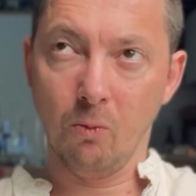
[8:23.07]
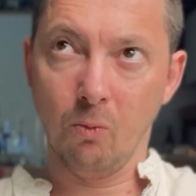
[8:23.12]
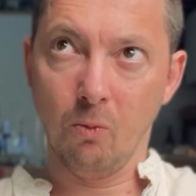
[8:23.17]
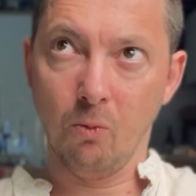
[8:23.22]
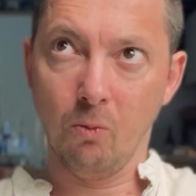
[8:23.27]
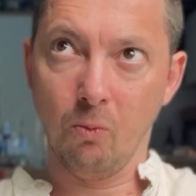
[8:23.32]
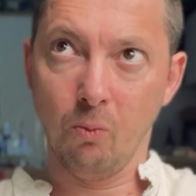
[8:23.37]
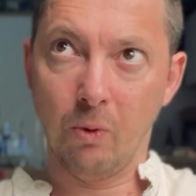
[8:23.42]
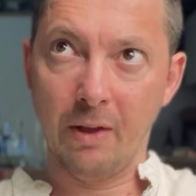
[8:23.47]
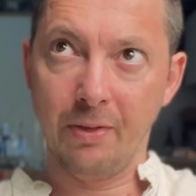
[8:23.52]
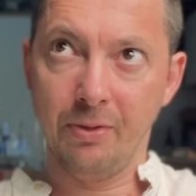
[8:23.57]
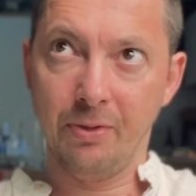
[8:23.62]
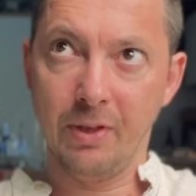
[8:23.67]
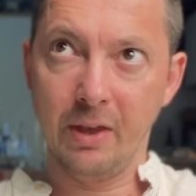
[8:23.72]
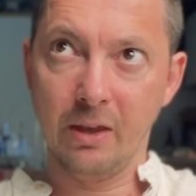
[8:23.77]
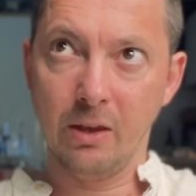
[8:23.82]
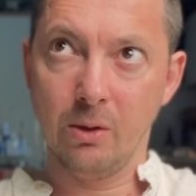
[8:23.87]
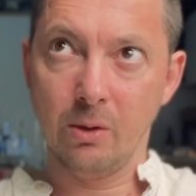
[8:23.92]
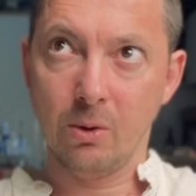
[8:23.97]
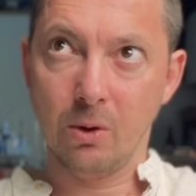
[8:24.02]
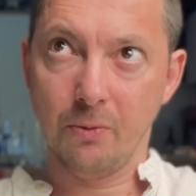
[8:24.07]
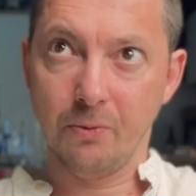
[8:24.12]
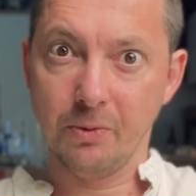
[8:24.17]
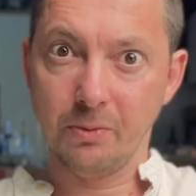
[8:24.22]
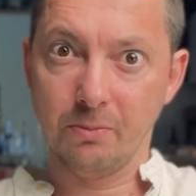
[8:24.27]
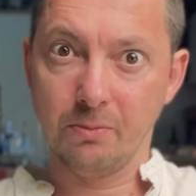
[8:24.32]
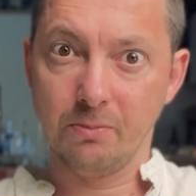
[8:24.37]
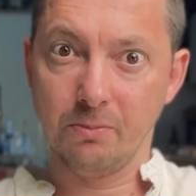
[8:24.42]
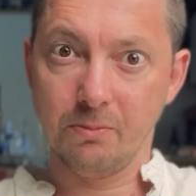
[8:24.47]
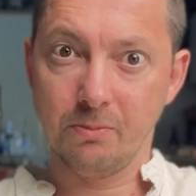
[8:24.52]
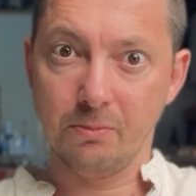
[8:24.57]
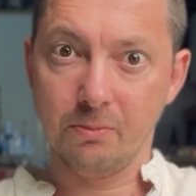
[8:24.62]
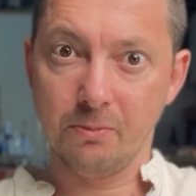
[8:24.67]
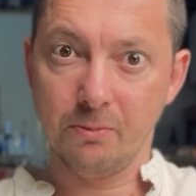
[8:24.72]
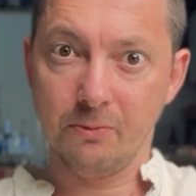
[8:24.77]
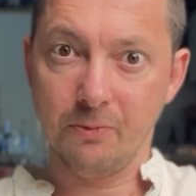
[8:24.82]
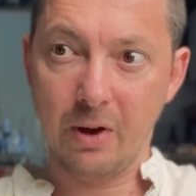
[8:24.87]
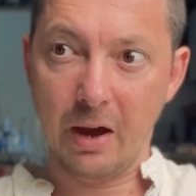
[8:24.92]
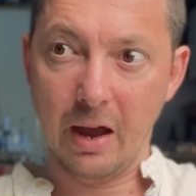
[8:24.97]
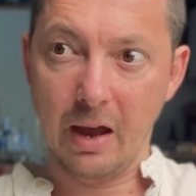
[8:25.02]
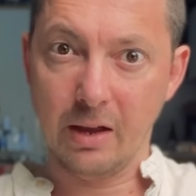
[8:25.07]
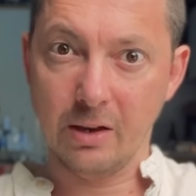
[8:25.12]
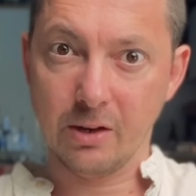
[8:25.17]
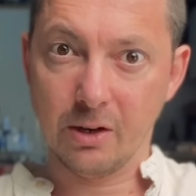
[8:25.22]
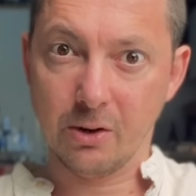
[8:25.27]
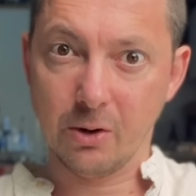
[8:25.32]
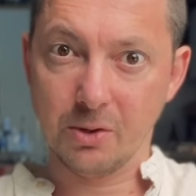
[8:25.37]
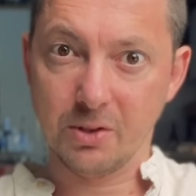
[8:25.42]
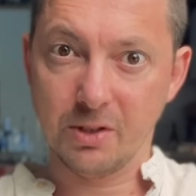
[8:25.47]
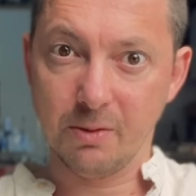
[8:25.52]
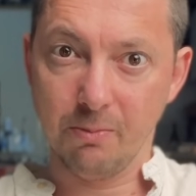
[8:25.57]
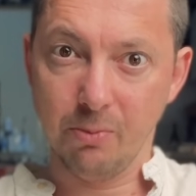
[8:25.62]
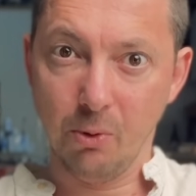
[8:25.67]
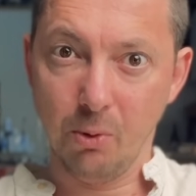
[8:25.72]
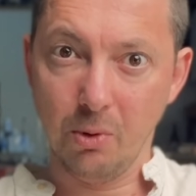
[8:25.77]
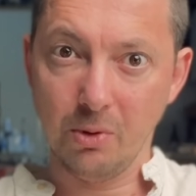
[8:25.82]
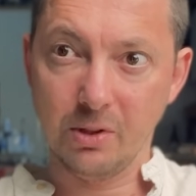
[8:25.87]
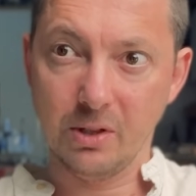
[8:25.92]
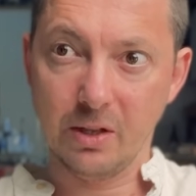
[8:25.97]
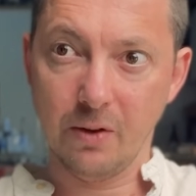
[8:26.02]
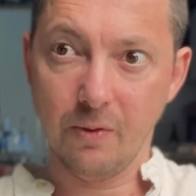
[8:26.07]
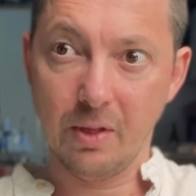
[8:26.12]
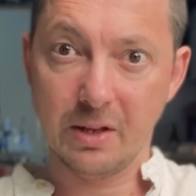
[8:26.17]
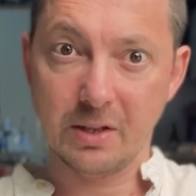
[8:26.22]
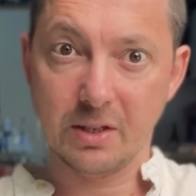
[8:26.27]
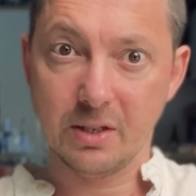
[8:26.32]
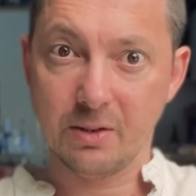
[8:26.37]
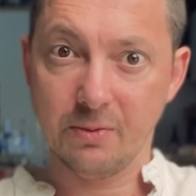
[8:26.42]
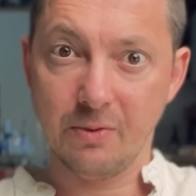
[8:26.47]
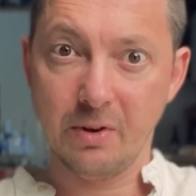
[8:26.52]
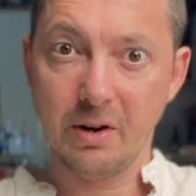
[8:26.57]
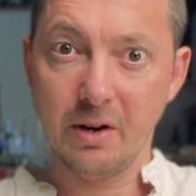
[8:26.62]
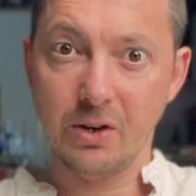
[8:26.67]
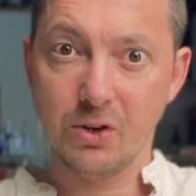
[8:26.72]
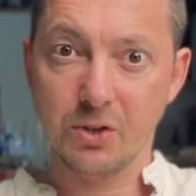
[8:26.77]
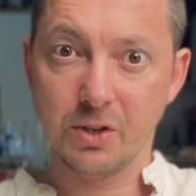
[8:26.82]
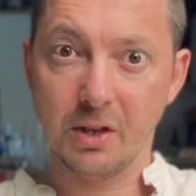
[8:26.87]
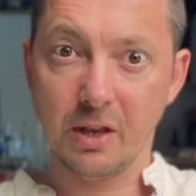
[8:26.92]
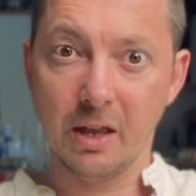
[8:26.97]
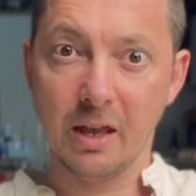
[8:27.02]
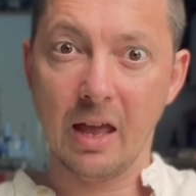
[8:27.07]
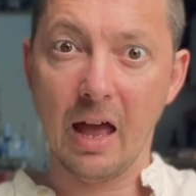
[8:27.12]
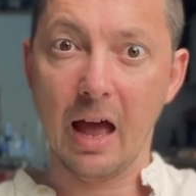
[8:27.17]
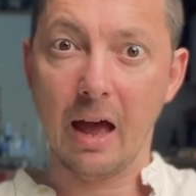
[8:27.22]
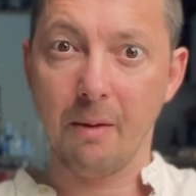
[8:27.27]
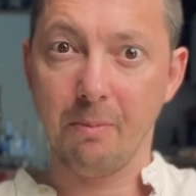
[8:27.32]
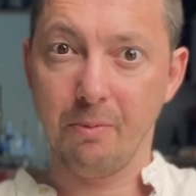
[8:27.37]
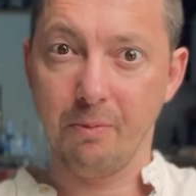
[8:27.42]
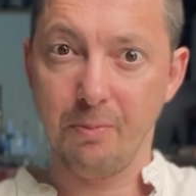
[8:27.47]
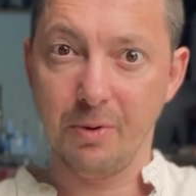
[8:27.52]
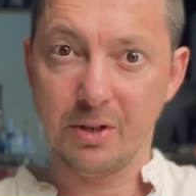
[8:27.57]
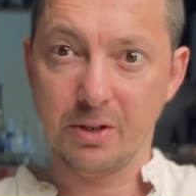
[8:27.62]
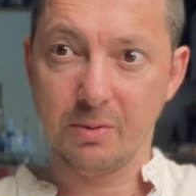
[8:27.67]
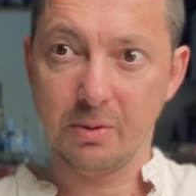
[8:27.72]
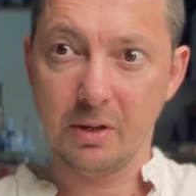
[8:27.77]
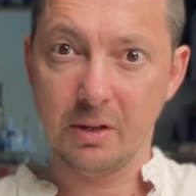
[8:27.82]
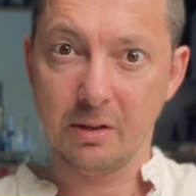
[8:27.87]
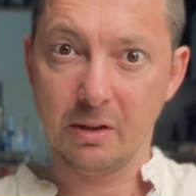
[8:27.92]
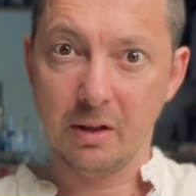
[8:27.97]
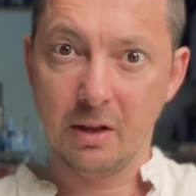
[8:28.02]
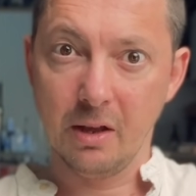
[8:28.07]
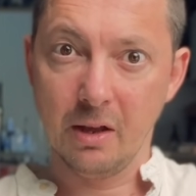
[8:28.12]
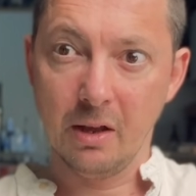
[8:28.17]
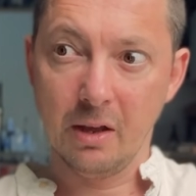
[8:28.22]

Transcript: one thing you'd often find across the board, nevertheless, is a very interesting gap between